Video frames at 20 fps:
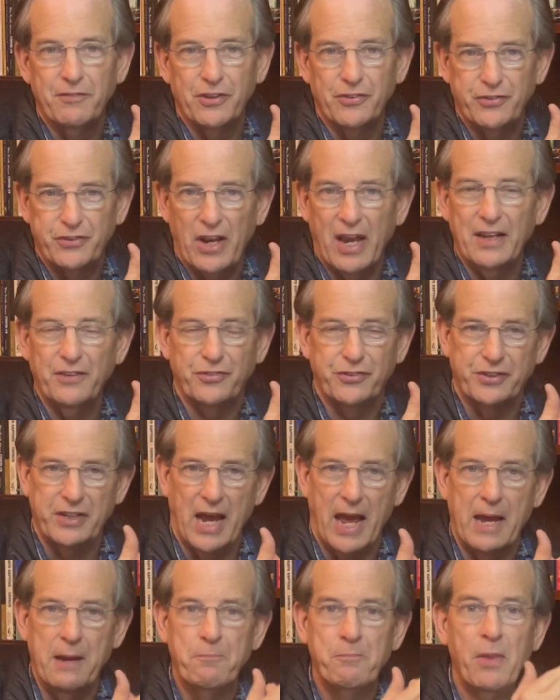a saint's
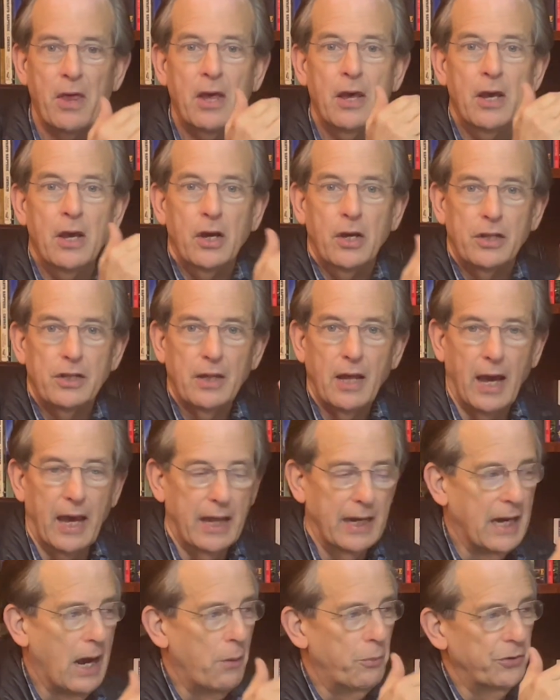name
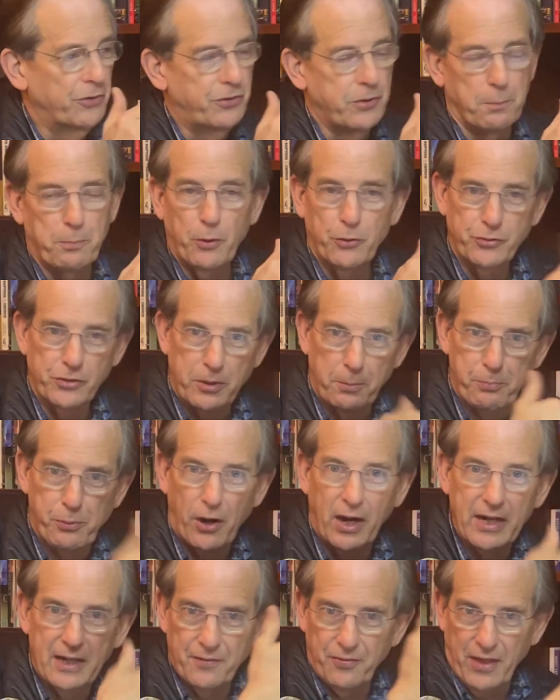and I was supposed to
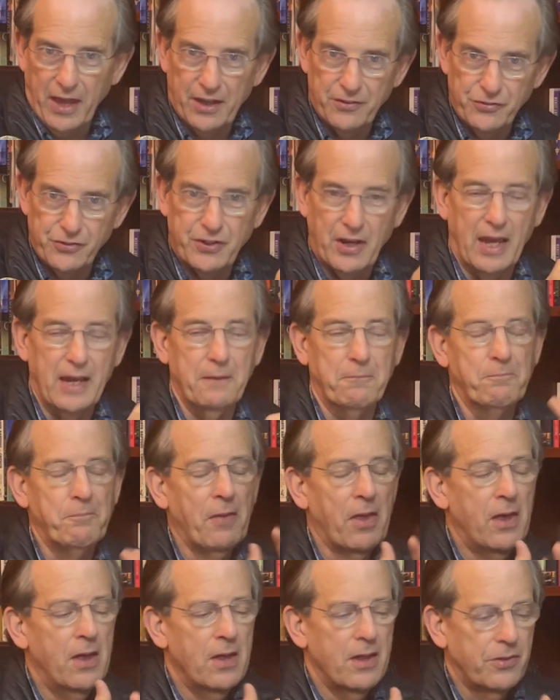pray to that saint
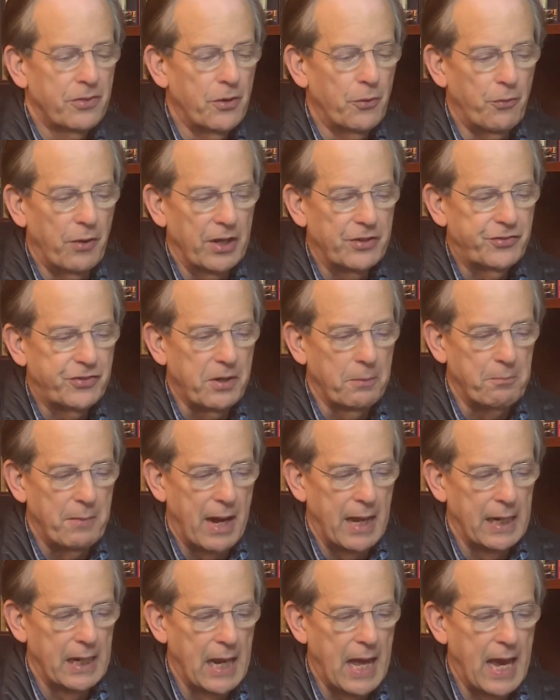the rest of
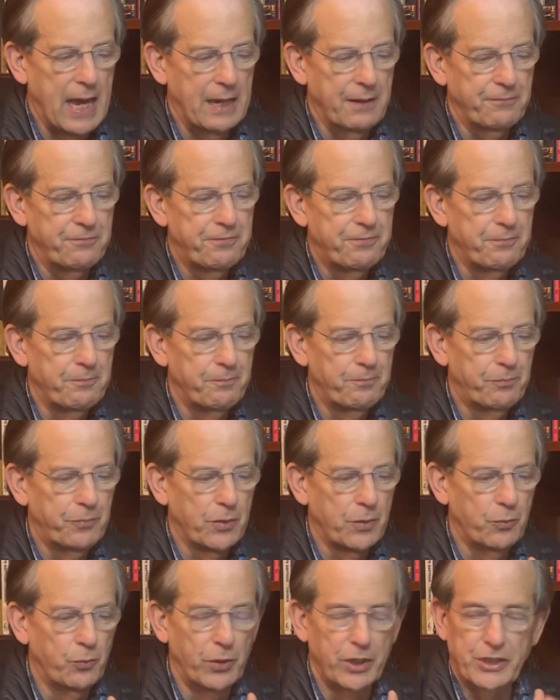my life,
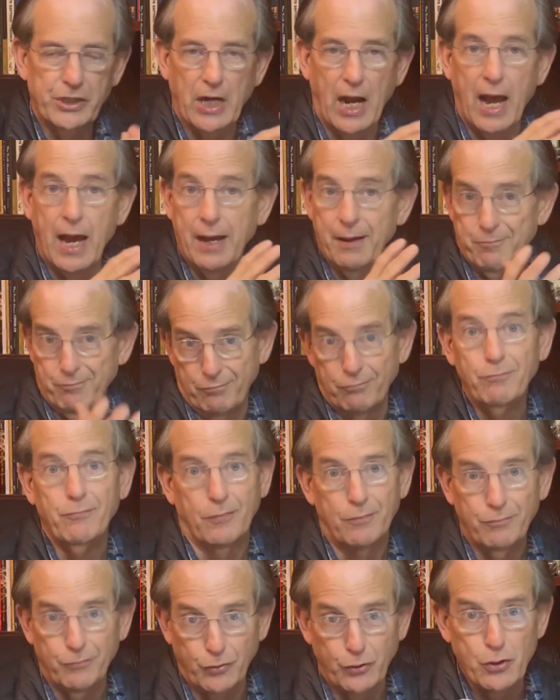which I
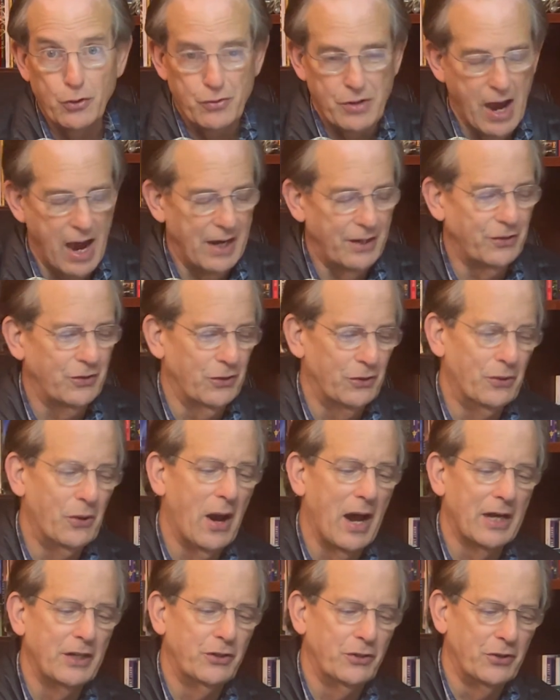do not do.
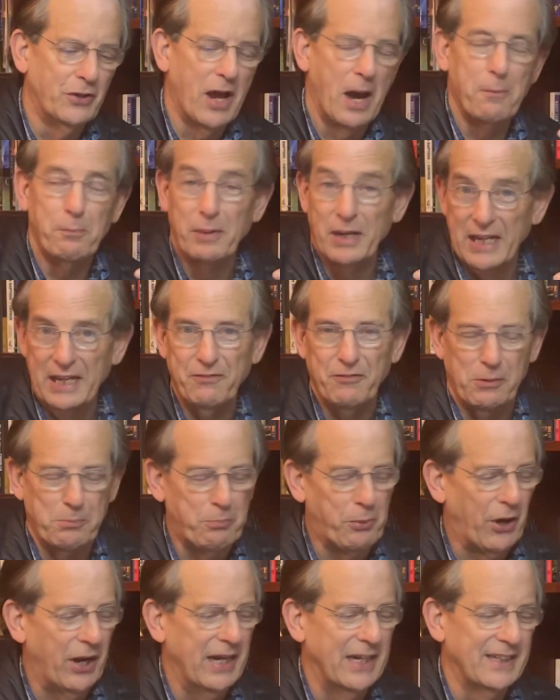I do not believe in
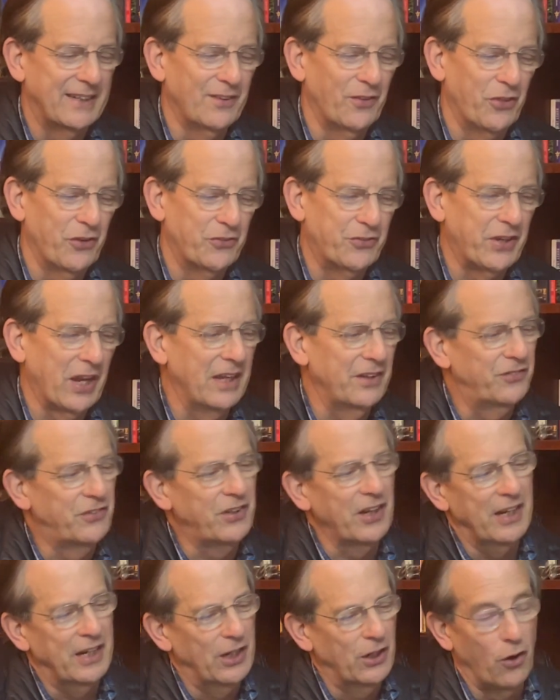praying to the saints
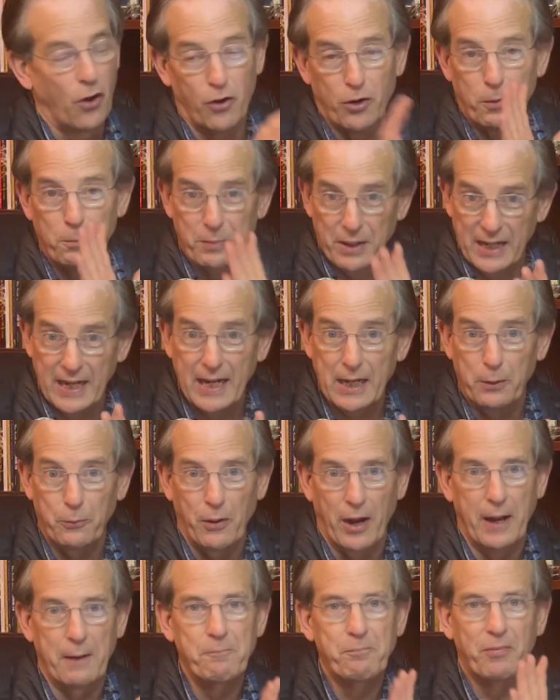any longer. But
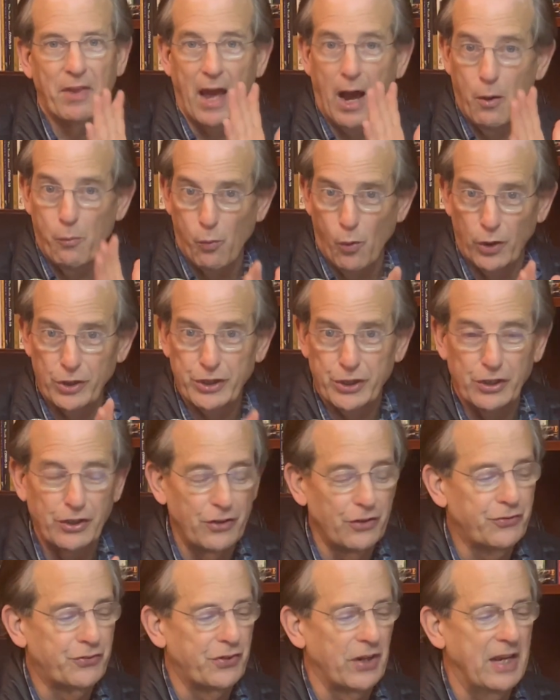anyway, I want you
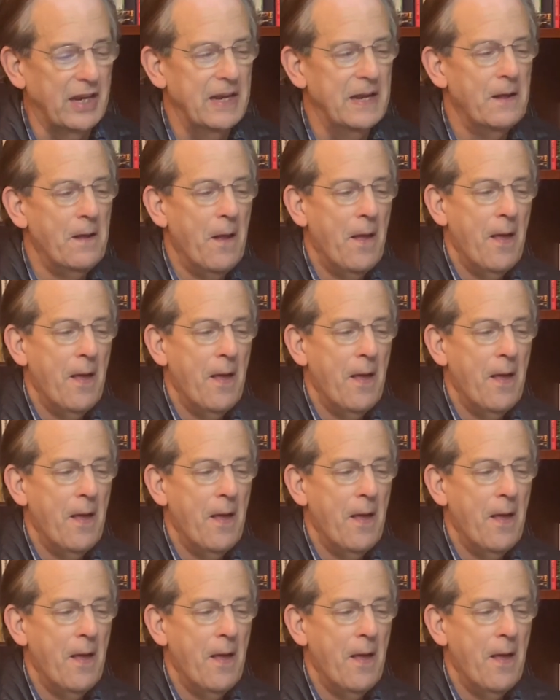to see